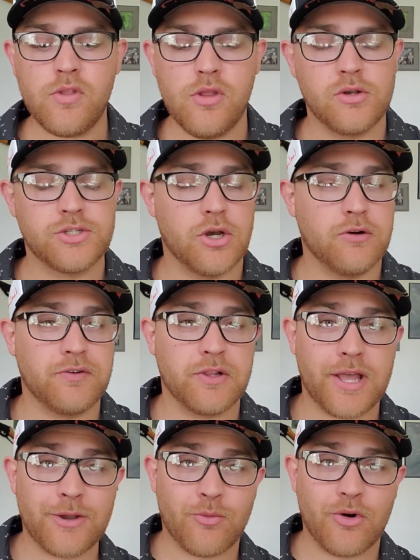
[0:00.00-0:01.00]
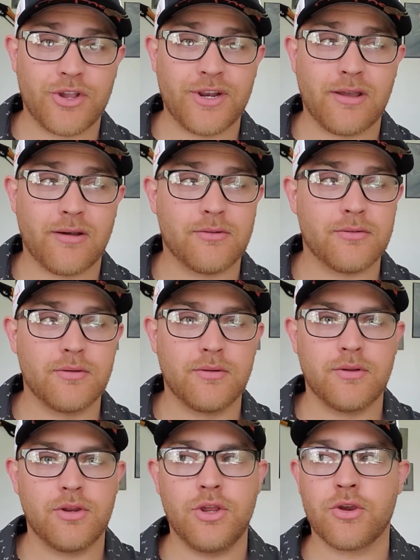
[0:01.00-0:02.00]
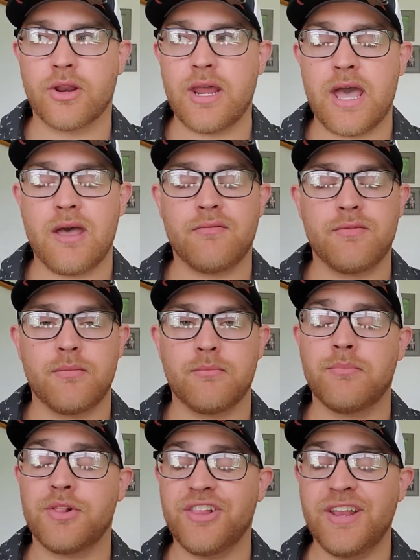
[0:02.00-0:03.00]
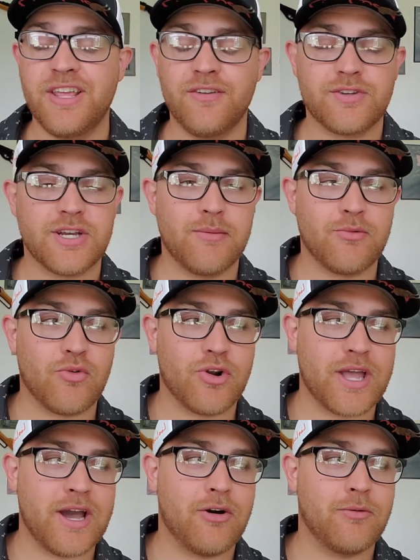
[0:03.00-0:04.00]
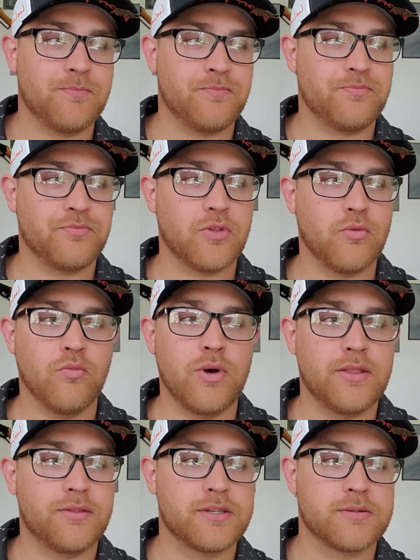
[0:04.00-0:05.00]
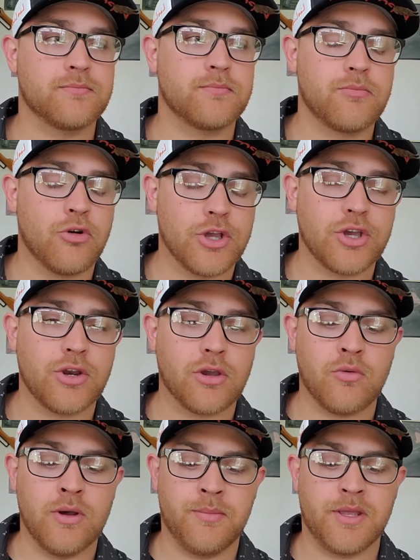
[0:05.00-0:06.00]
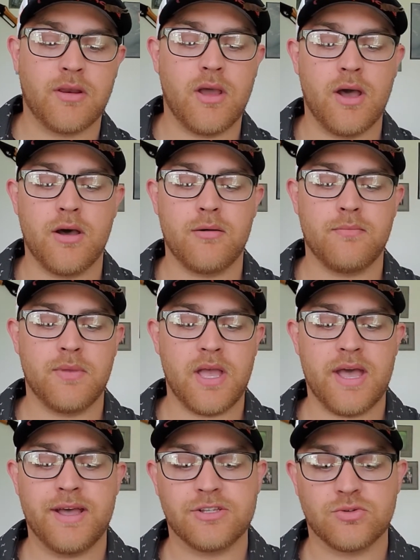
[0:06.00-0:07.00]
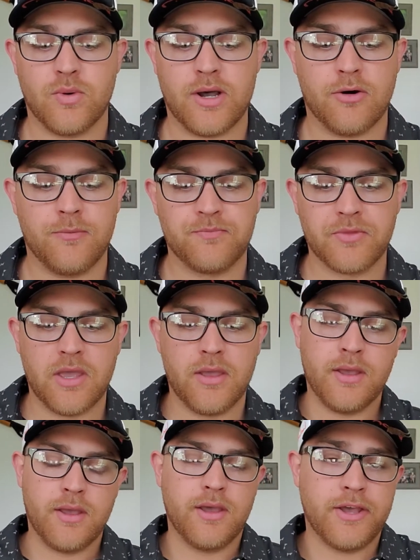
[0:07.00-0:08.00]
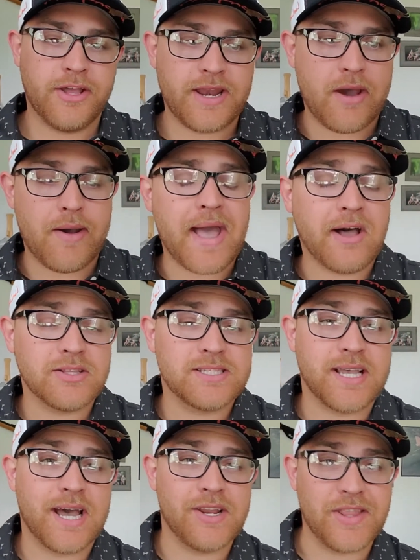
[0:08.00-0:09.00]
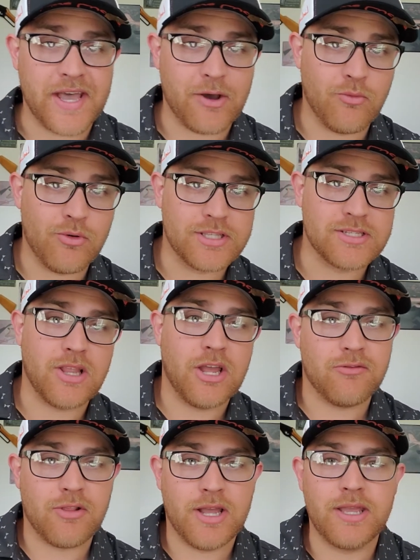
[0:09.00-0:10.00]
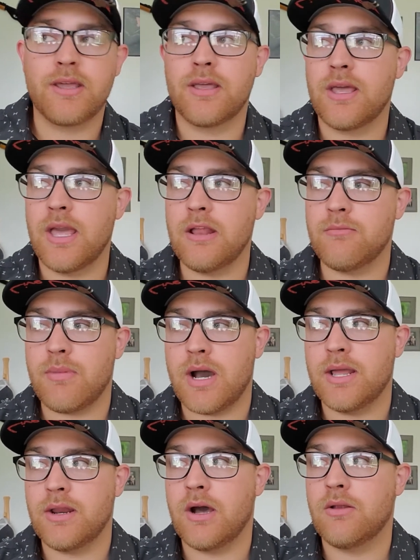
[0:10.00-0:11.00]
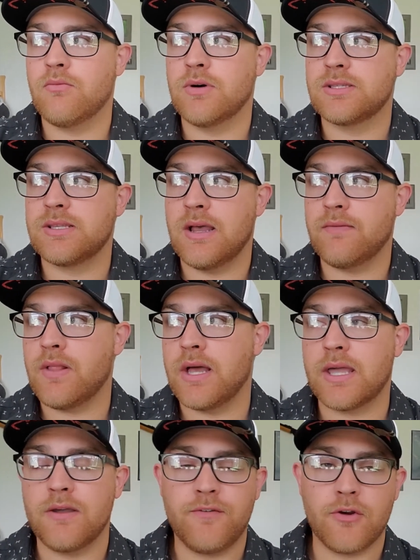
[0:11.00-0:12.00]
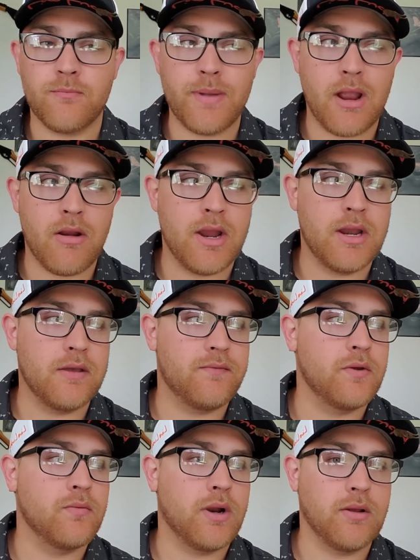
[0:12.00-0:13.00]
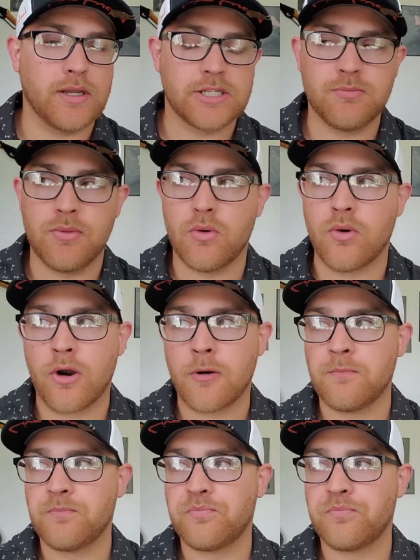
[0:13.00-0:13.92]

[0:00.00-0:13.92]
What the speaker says: So if you like working out, you're going to have plenty of time to work out with some pretty good equipment as well. Now, outside of that, what's life like in Minot? What's life like if you're married, if you want to explore?